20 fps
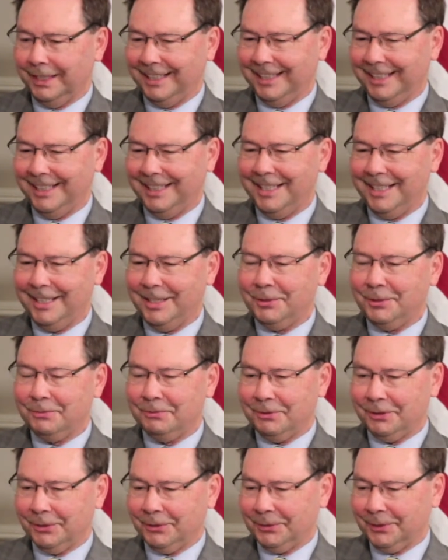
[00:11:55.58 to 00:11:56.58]
an
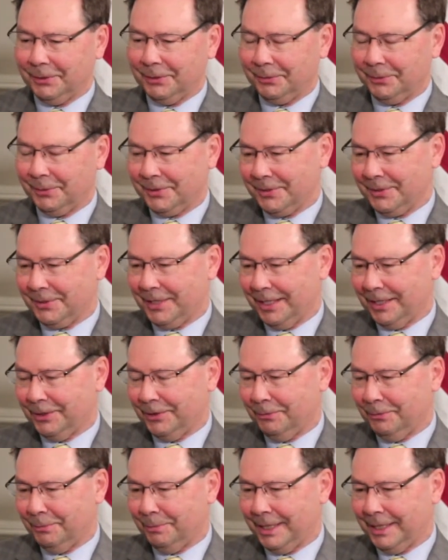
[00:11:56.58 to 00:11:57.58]
interview that was done
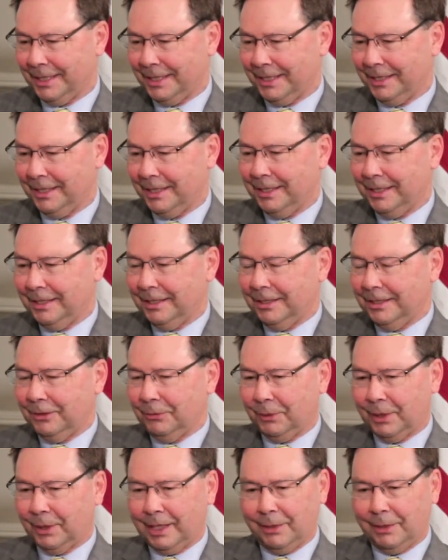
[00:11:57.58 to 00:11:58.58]
of me
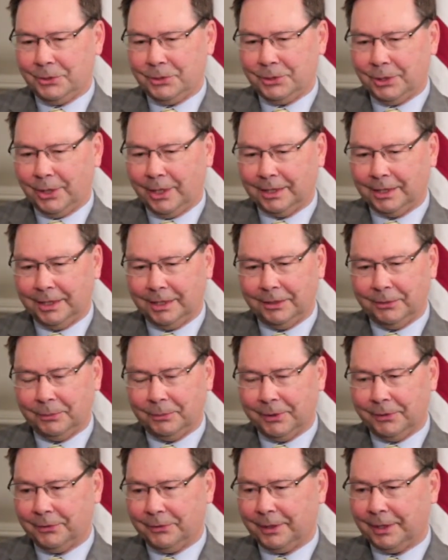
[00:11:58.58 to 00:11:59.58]
where I was talking
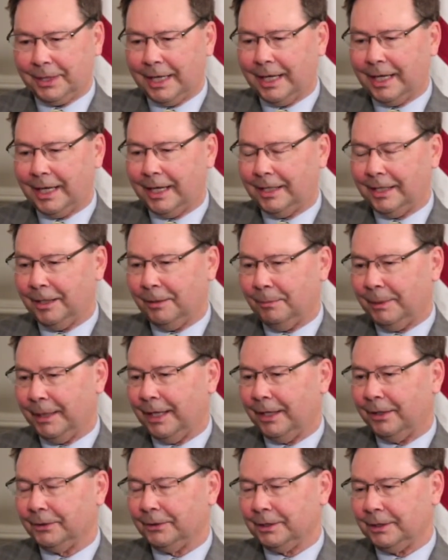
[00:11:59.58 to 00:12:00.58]
with a guy about